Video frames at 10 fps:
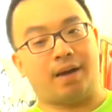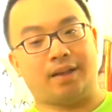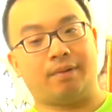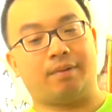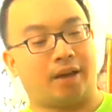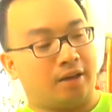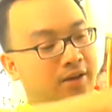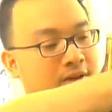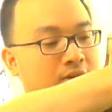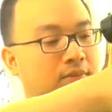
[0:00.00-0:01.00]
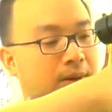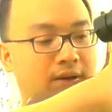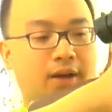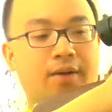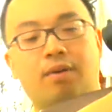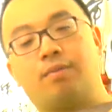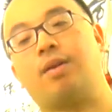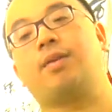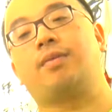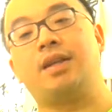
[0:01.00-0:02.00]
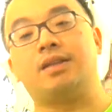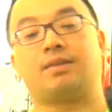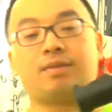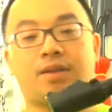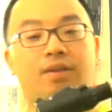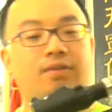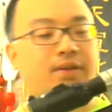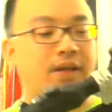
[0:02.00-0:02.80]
and they were like, oh my, I want one of these, you know?